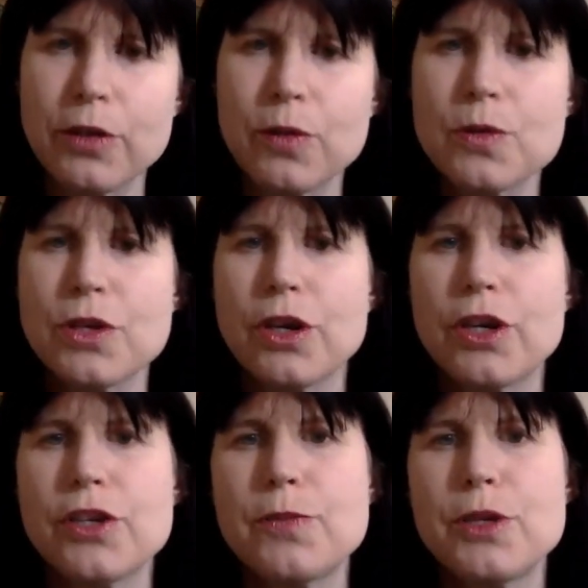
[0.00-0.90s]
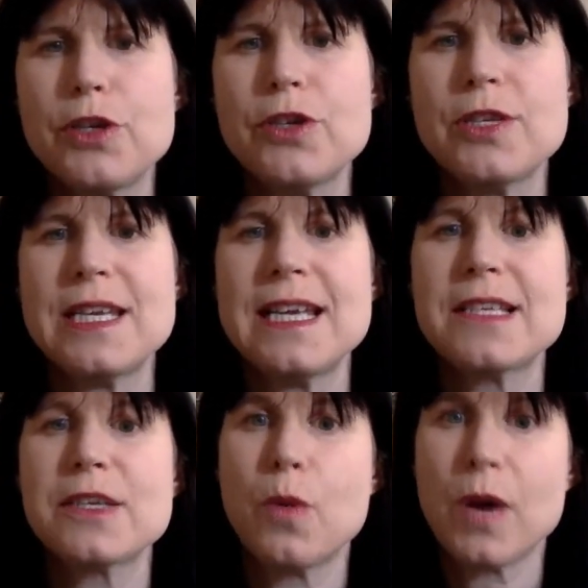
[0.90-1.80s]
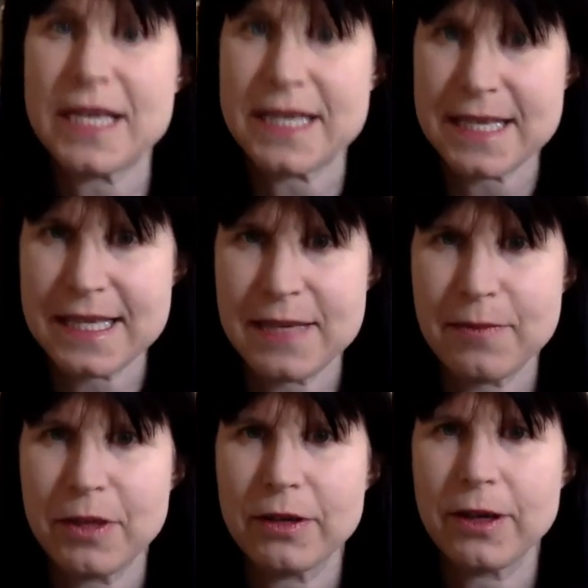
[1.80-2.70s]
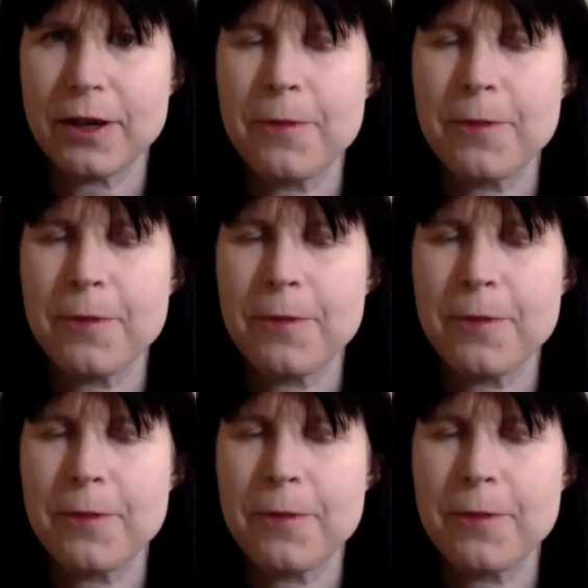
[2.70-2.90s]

you're also going to produce less quantity milk.